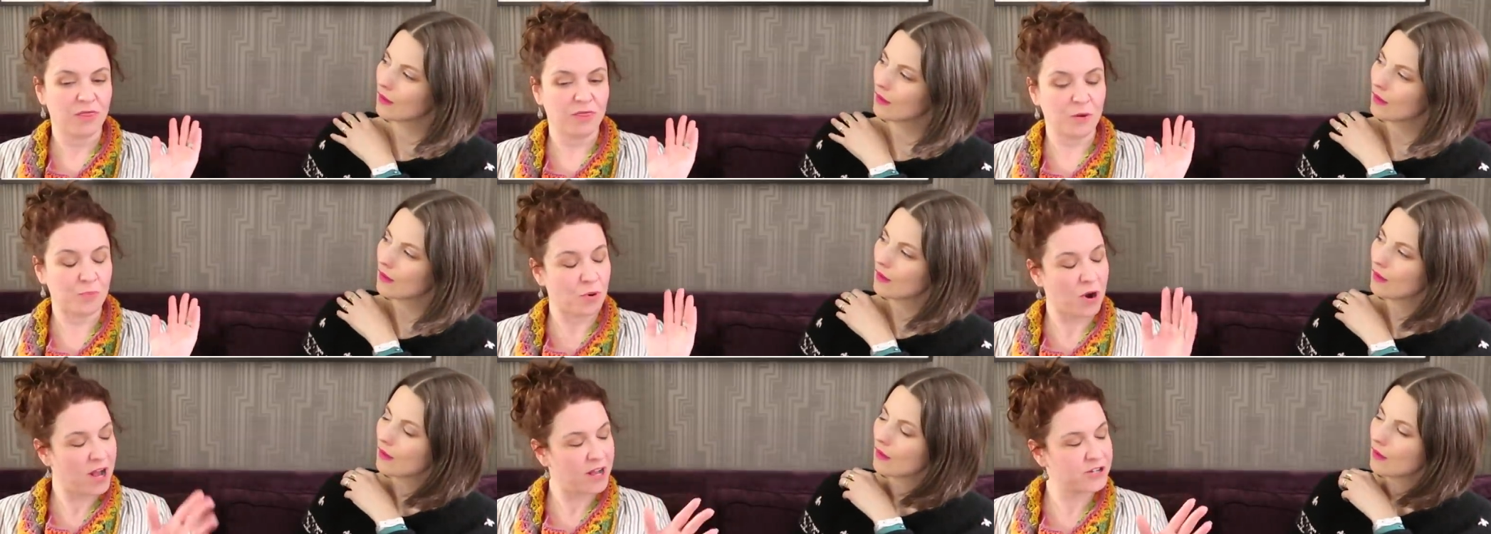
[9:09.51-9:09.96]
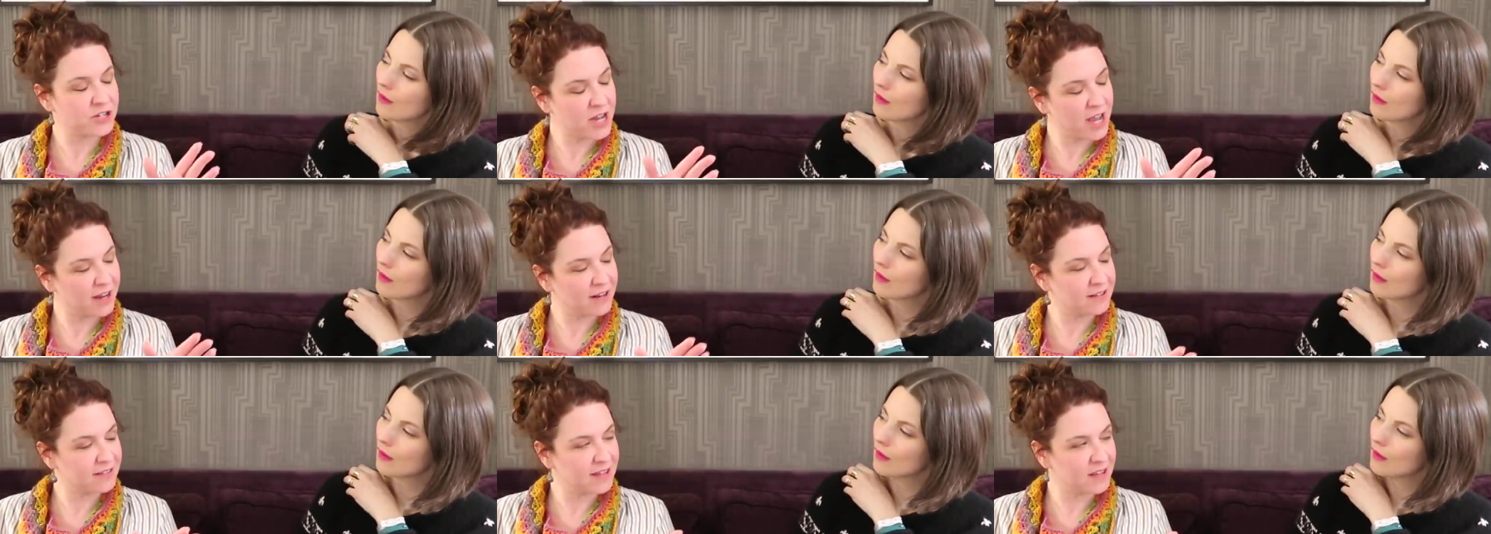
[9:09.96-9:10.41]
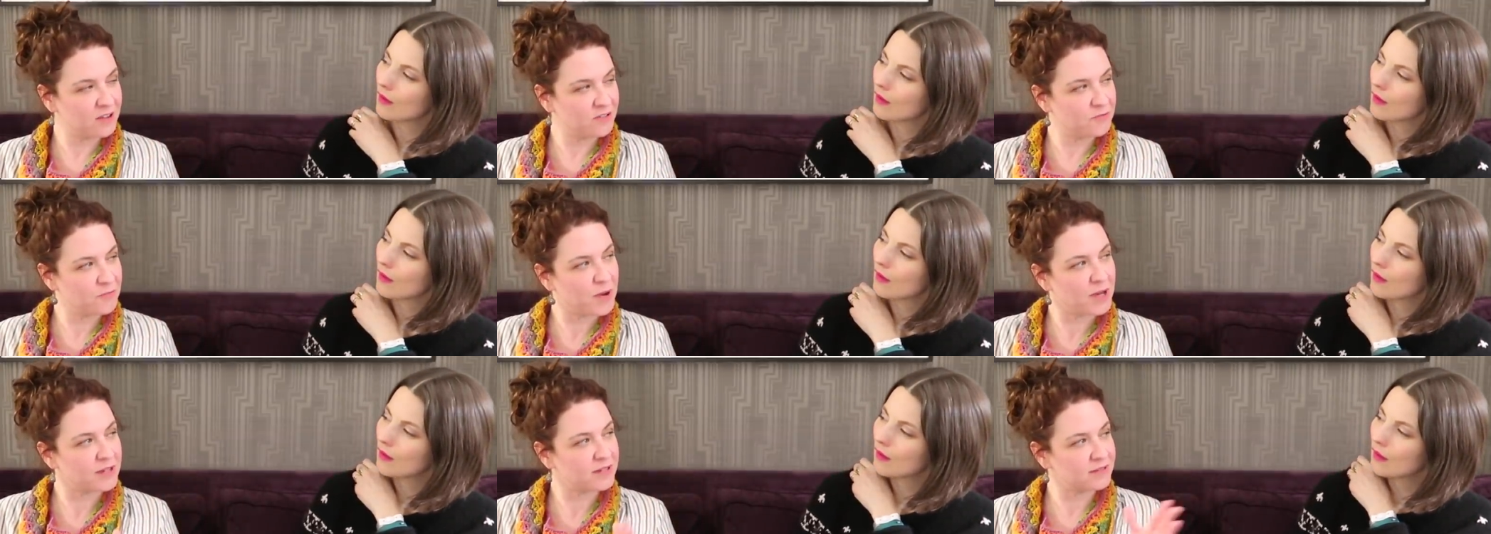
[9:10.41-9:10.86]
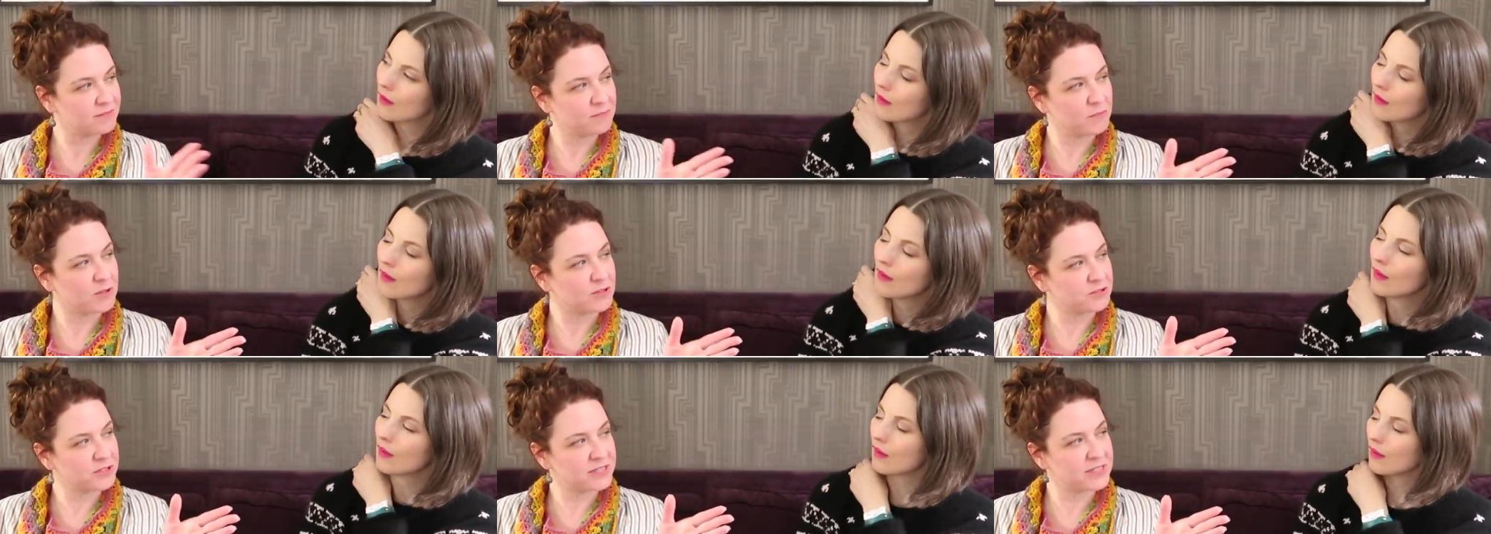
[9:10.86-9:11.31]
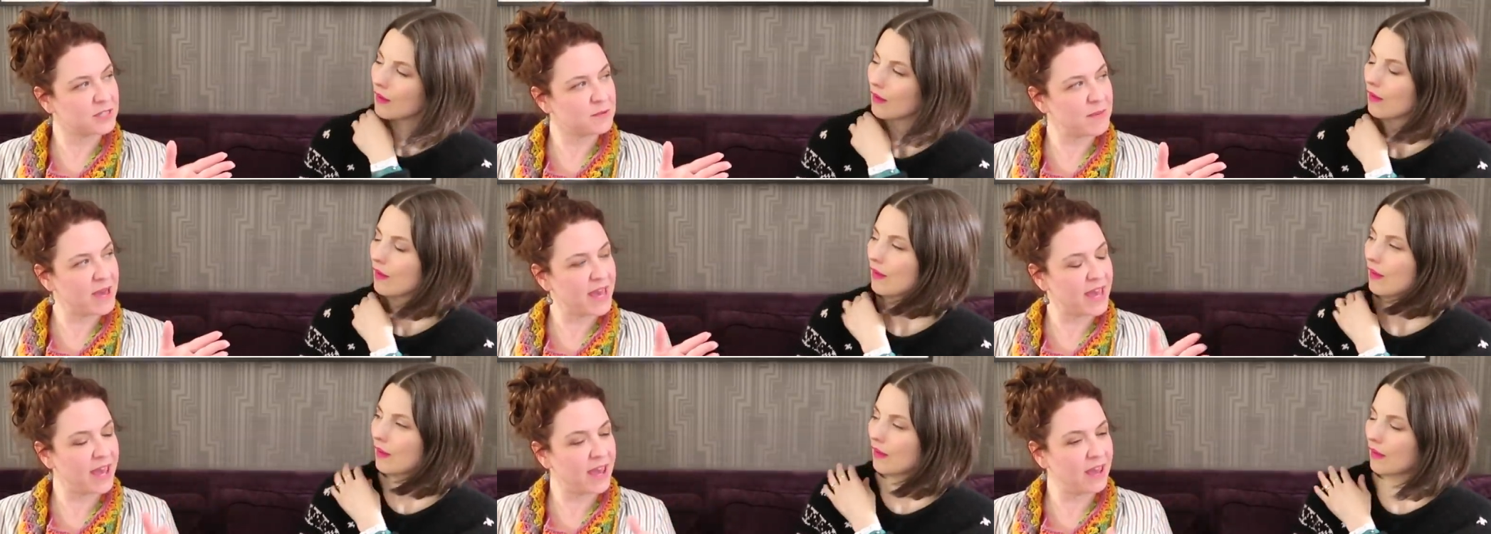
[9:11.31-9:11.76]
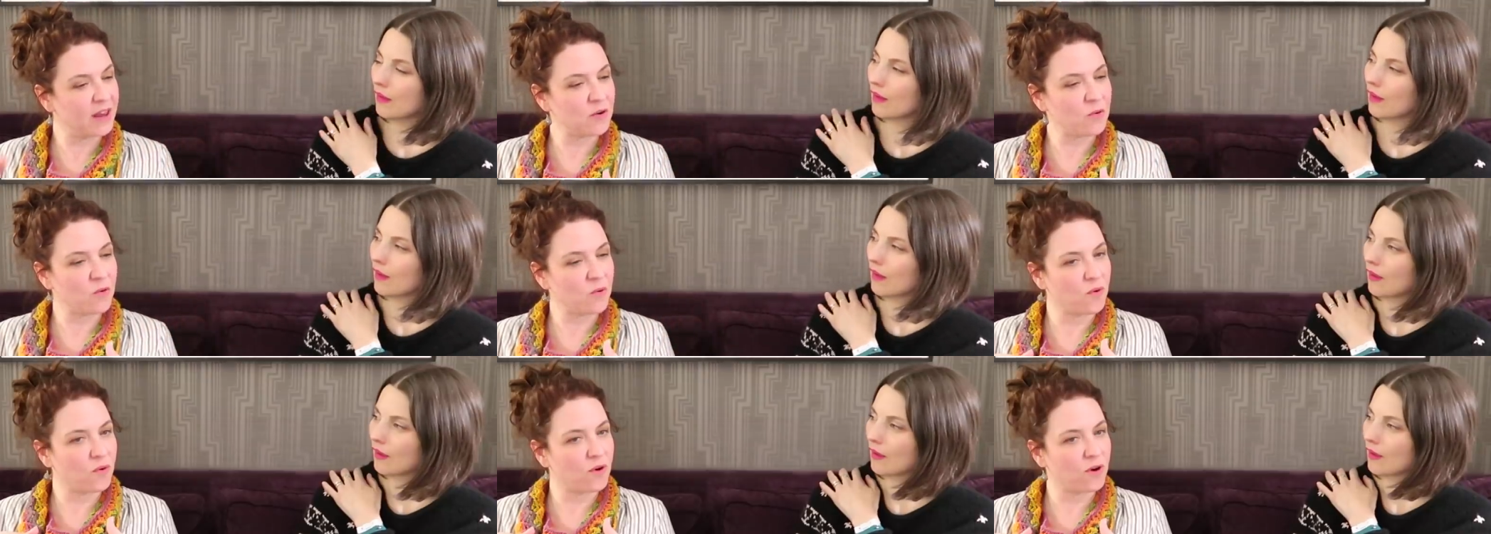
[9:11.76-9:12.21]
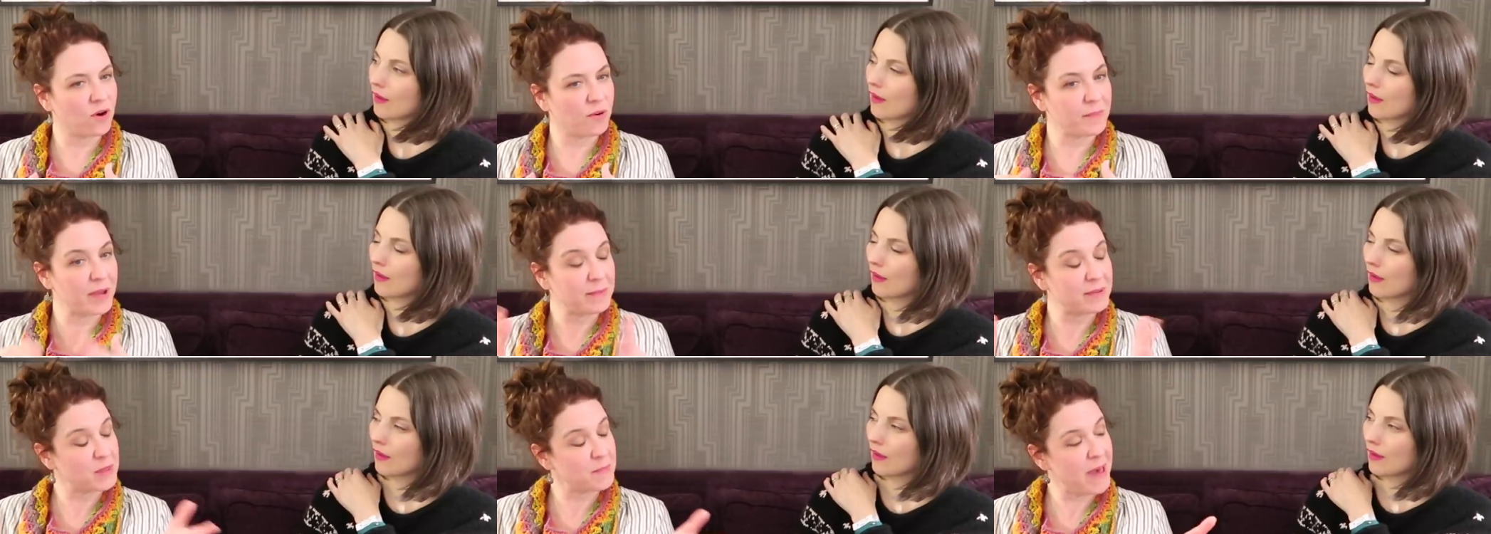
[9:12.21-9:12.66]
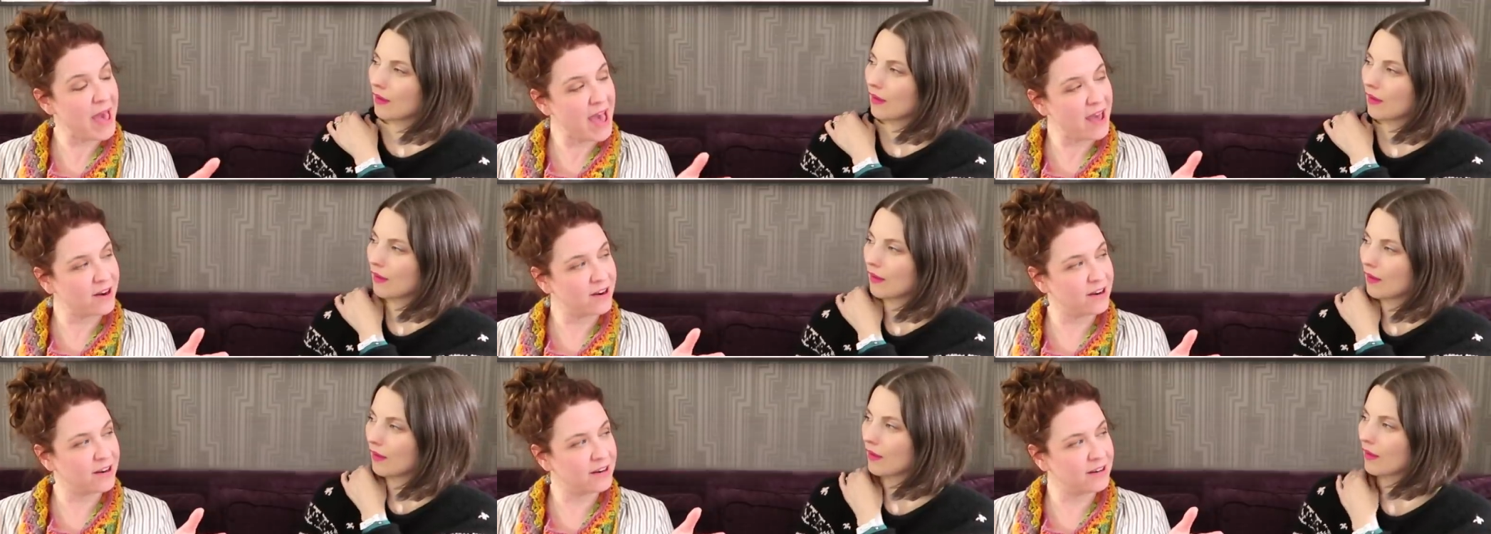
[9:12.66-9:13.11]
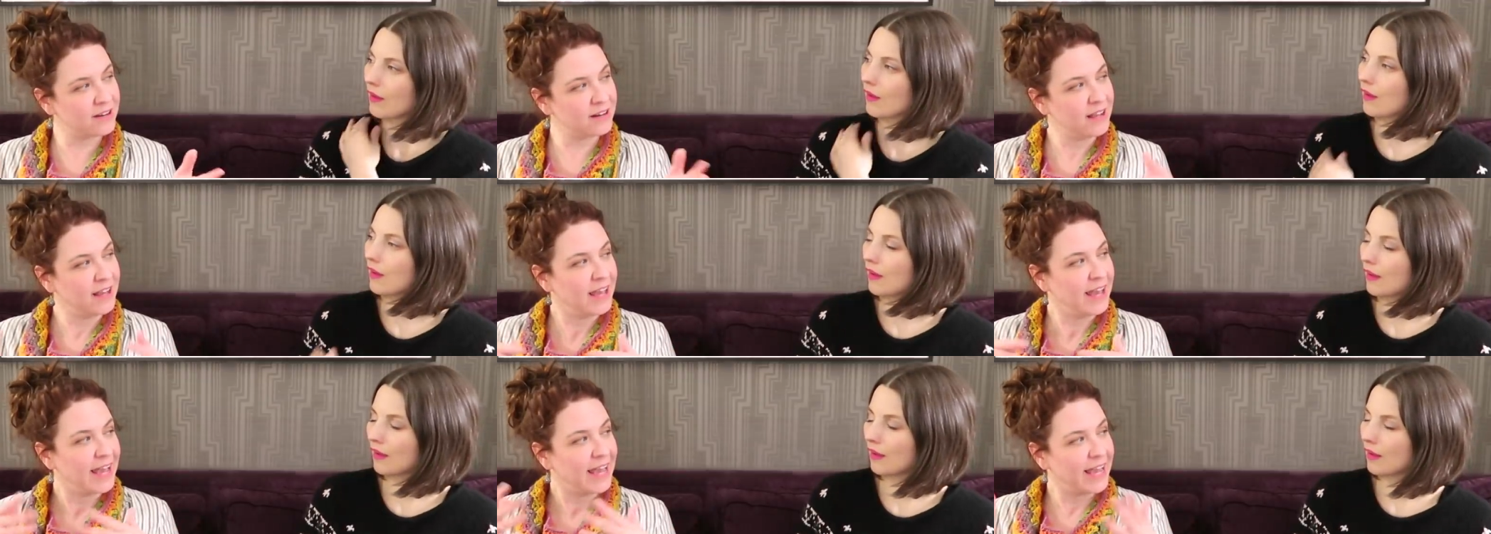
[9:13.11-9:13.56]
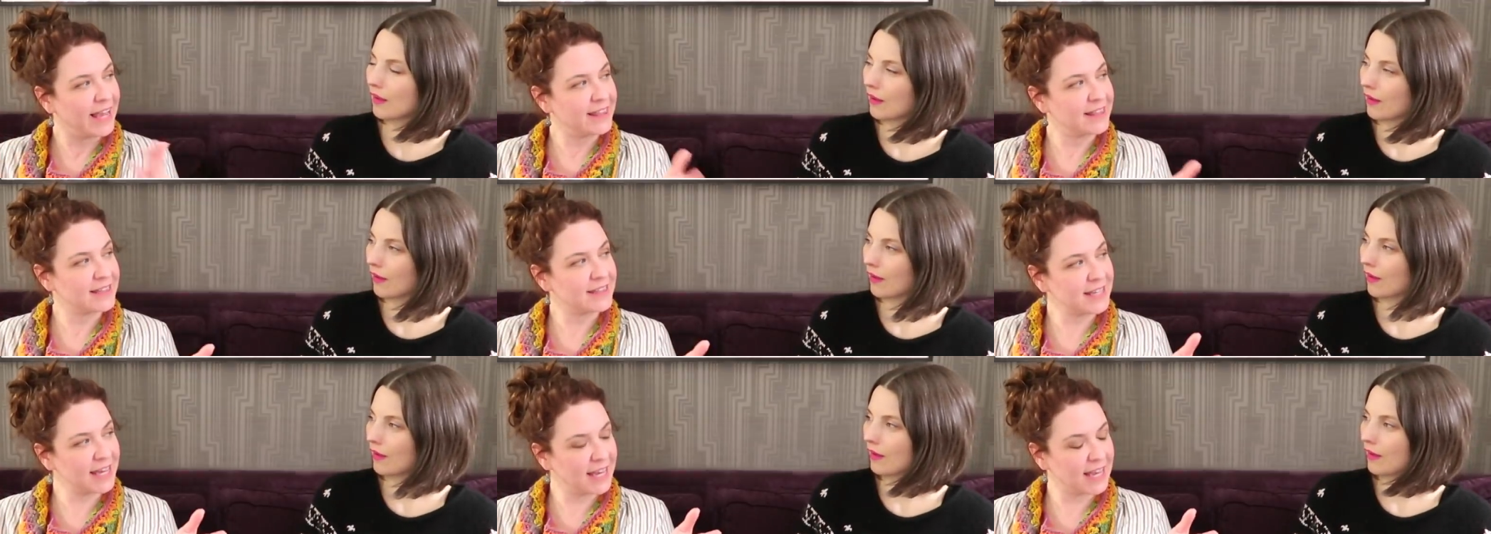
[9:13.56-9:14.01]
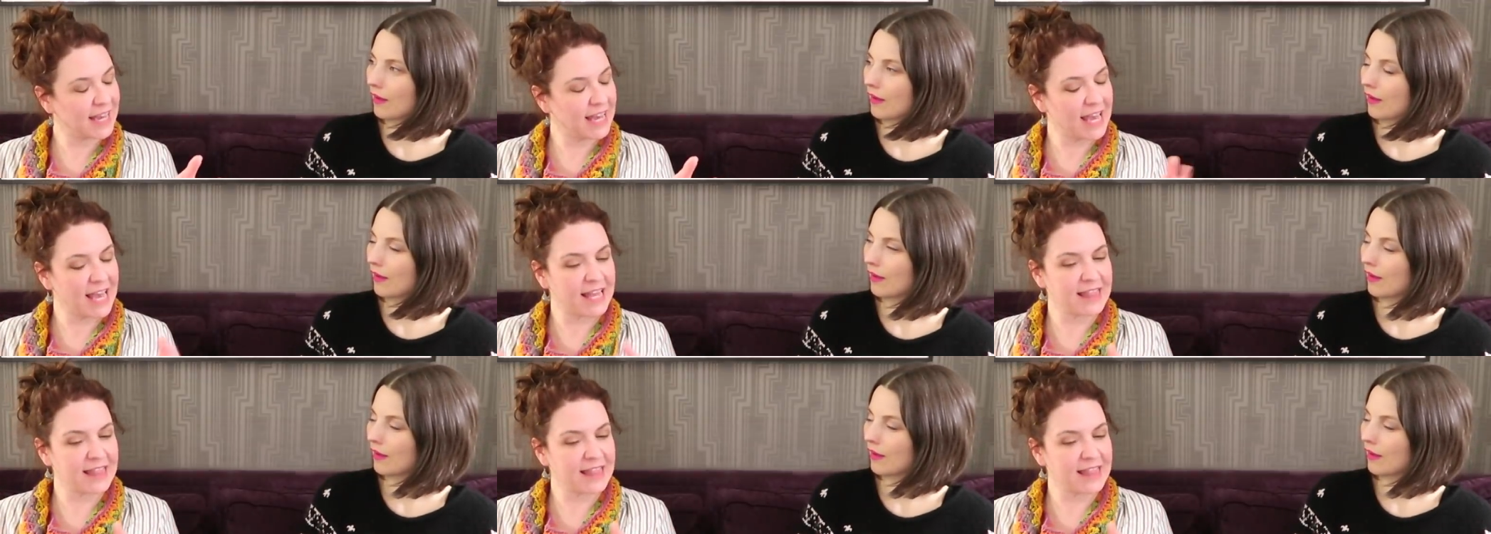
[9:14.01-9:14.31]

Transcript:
Speaker 1: the project that you've make, most recently made or maybe the pattern and the link.